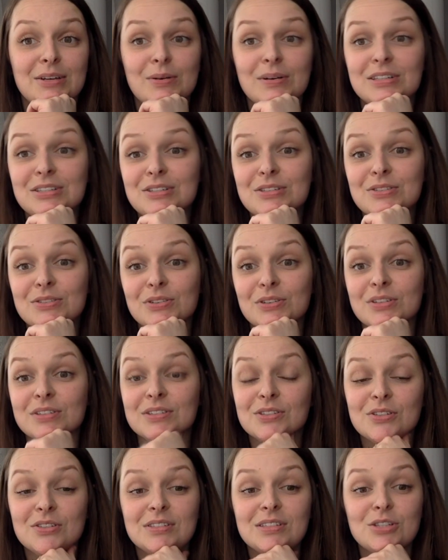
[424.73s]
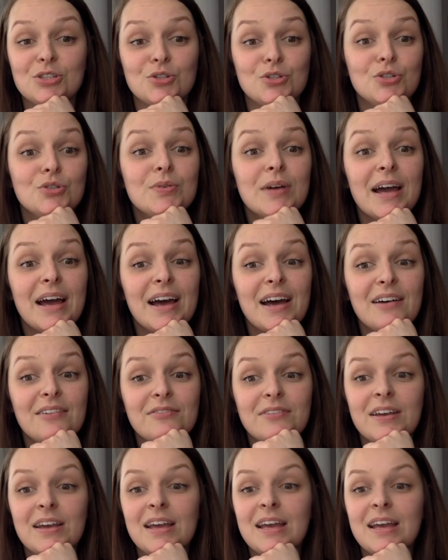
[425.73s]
questions or concerns that you do have,